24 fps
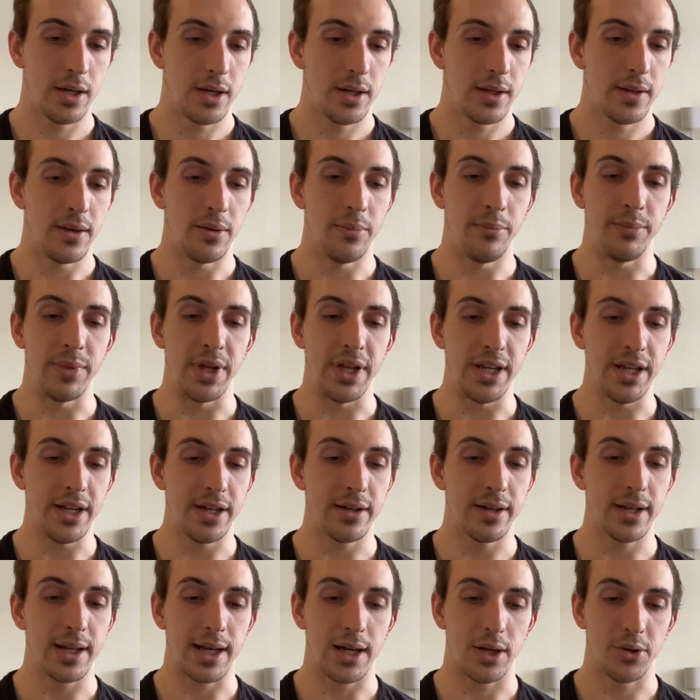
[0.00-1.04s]
the
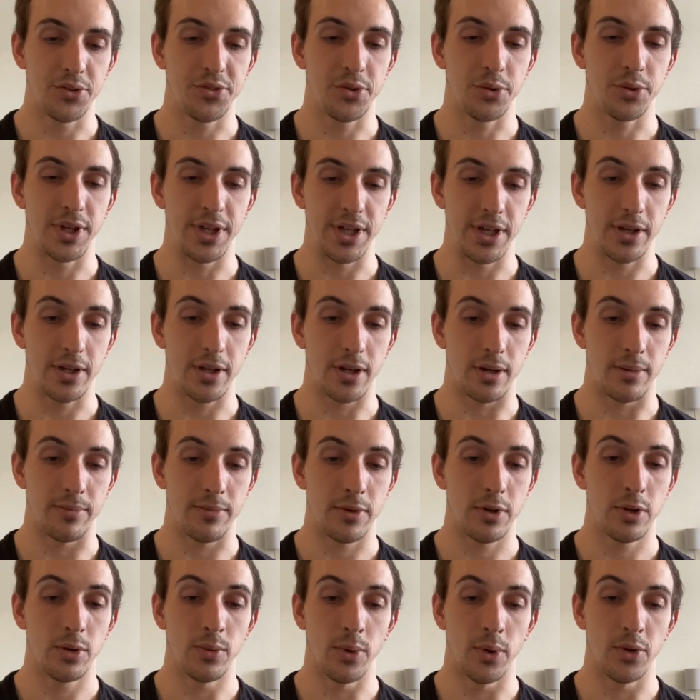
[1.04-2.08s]
median household
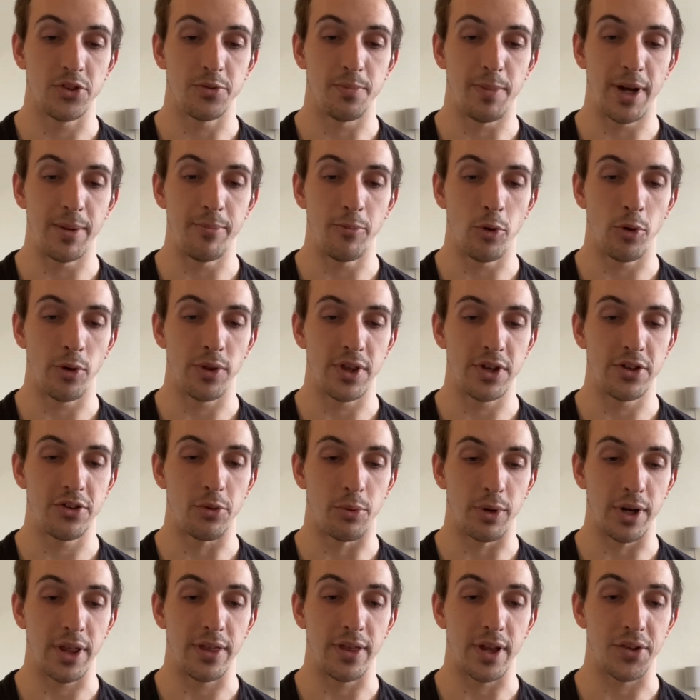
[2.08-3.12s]
income rose by more than
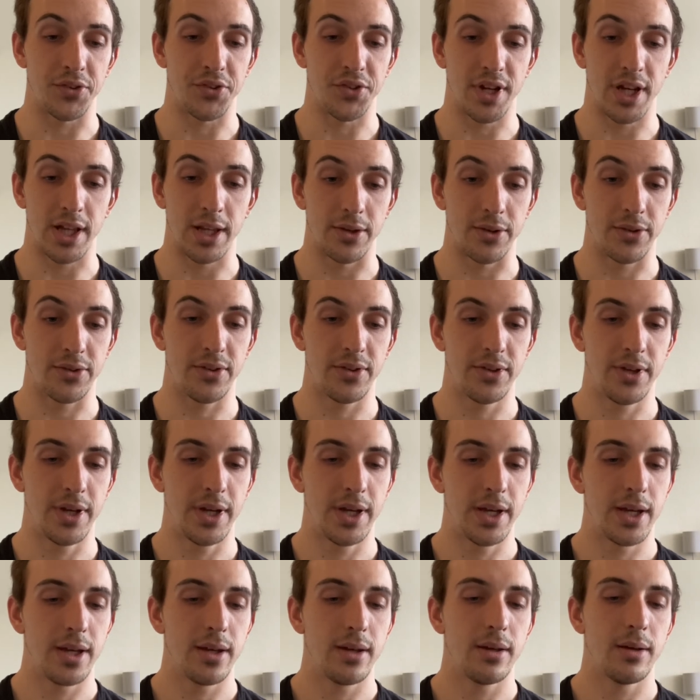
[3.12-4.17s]
$20,000.
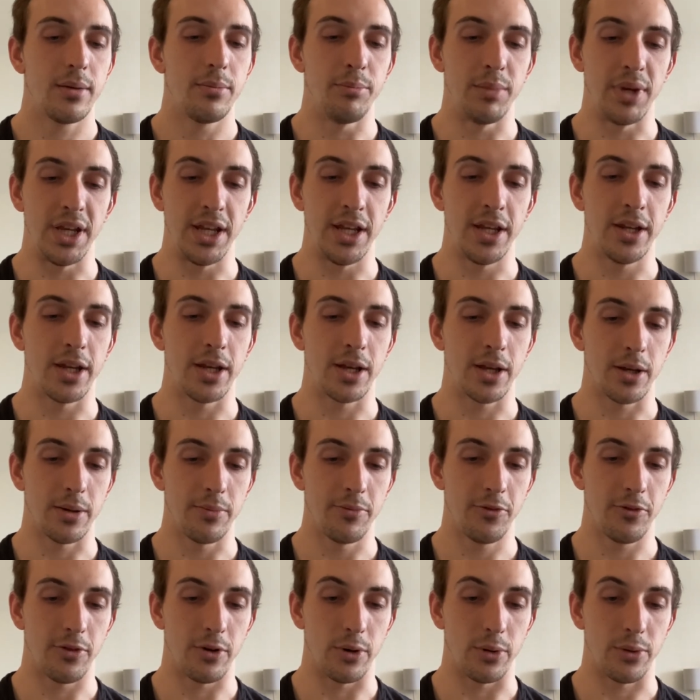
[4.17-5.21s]
Median
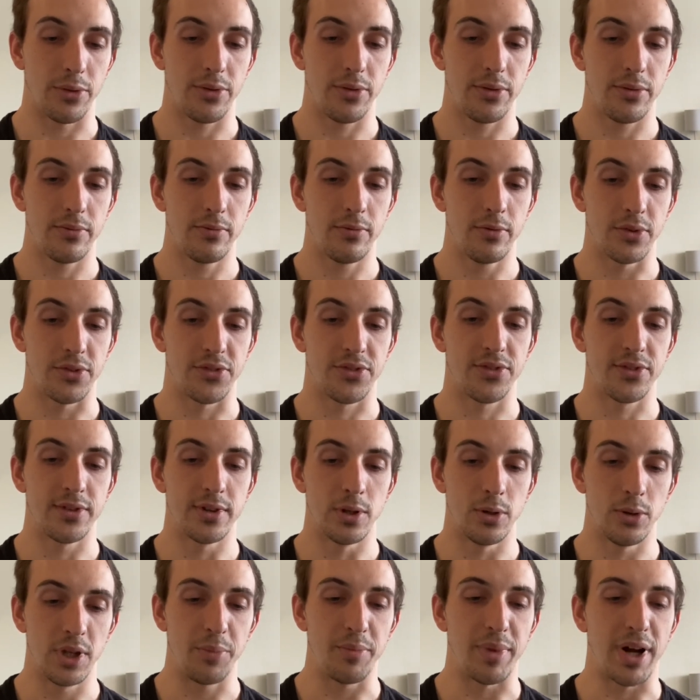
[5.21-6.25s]
income growth was
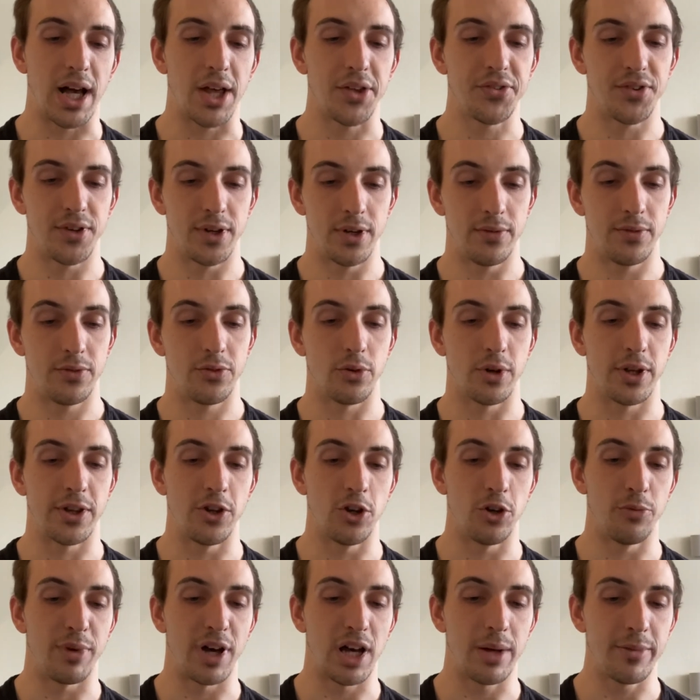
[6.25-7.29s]
slowly positive during the
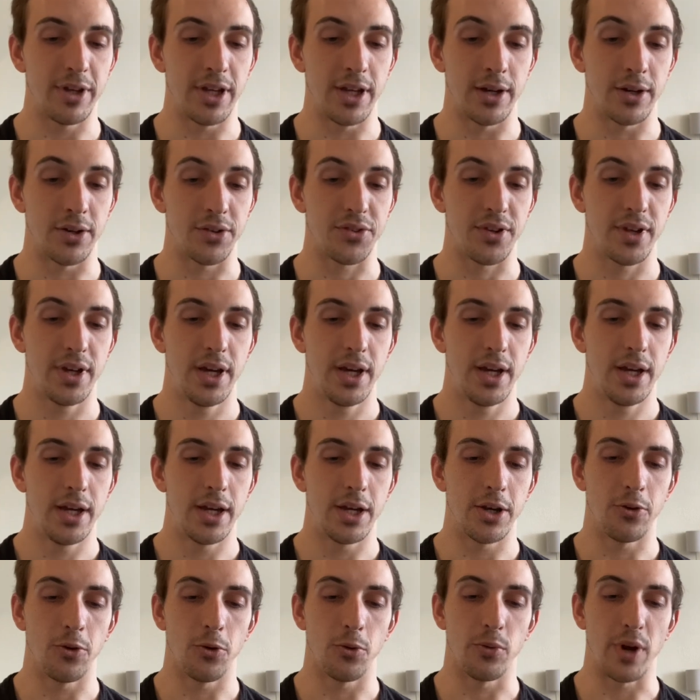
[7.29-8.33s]
Obama years
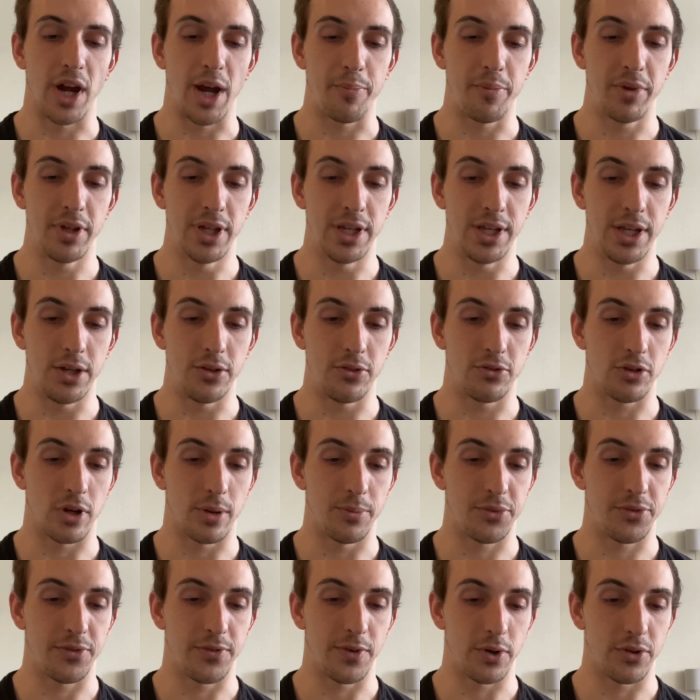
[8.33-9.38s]
and grew rapidly in
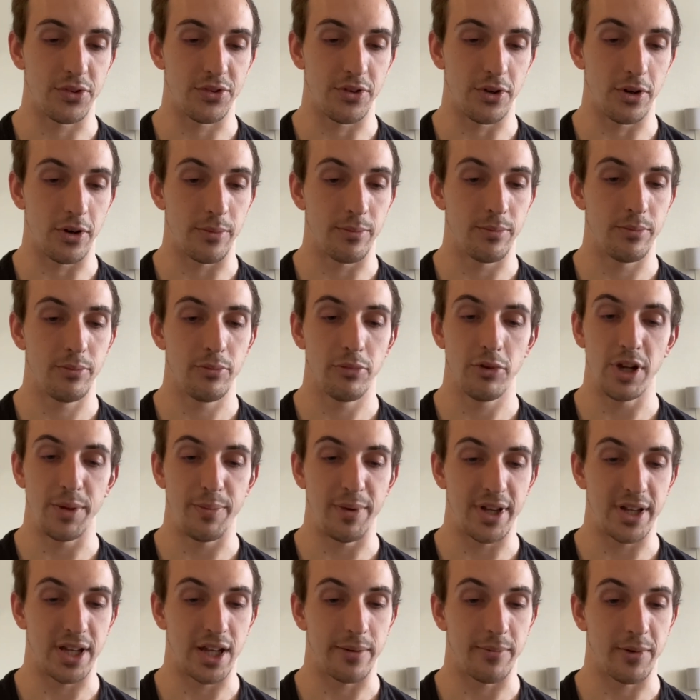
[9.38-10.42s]
Trump's first term,
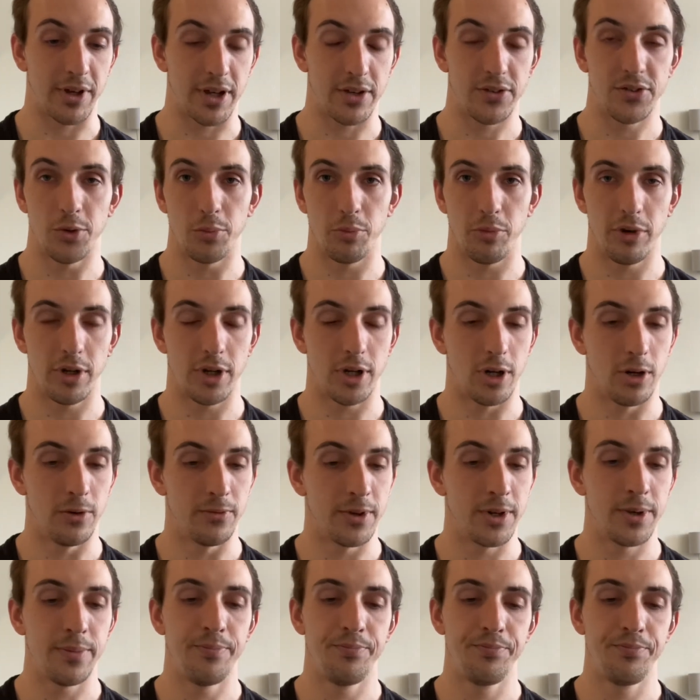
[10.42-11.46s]
pre-pandemic, so pre-COVID.